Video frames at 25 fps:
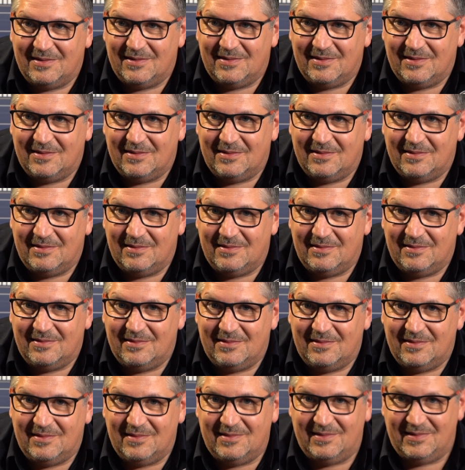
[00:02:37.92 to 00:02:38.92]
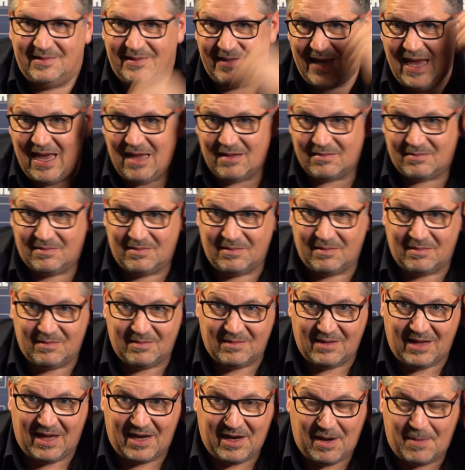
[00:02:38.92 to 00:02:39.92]
about the doubles? Yeah,
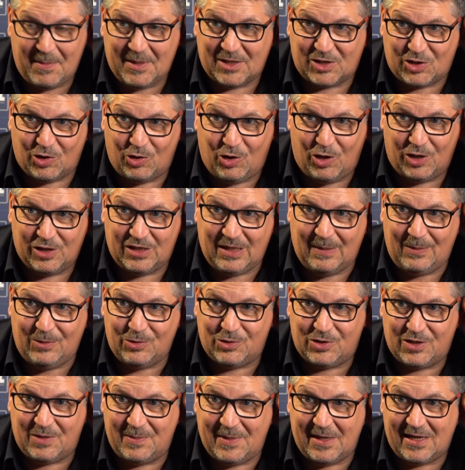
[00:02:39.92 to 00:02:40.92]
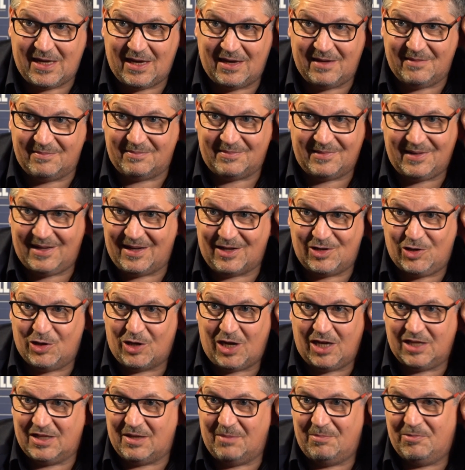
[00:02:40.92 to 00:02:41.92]
and I missed a lot of doubles to make it. I could
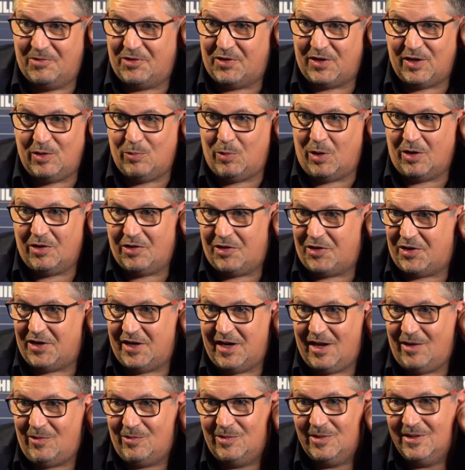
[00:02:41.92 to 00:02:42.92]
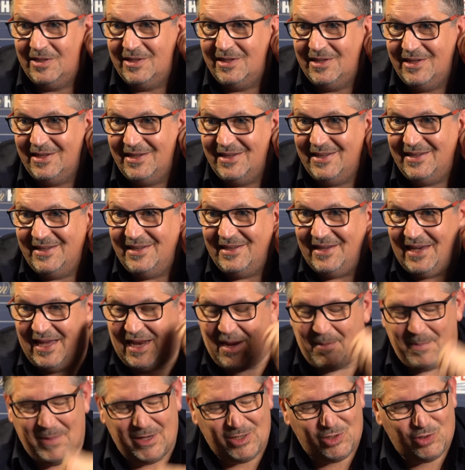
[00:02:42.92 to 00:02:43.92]
have had them 3-1, 3-0. And
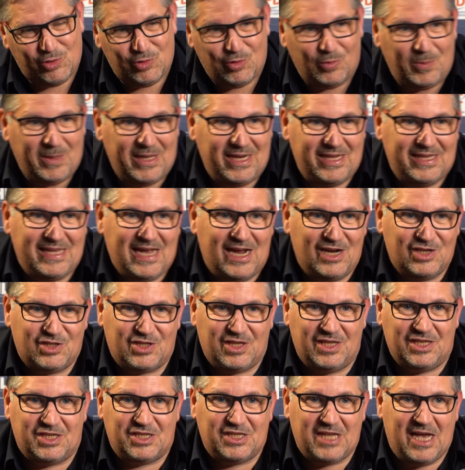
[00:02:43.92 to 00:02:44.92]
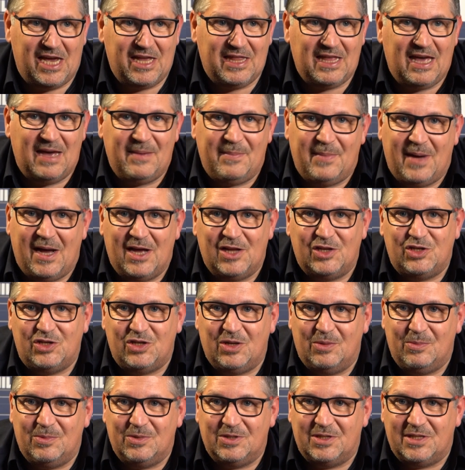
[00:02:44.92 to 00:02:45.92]
I missed so many darts at the start of that match.
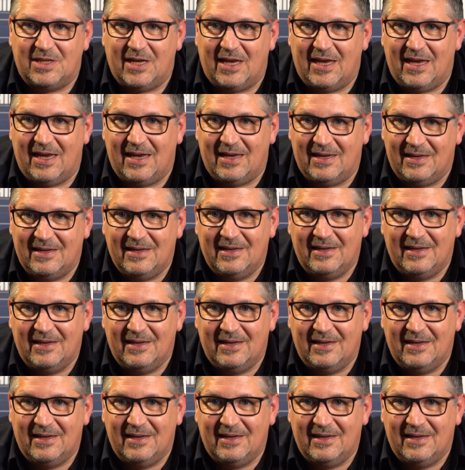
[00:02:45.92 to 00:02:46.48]
It was, doing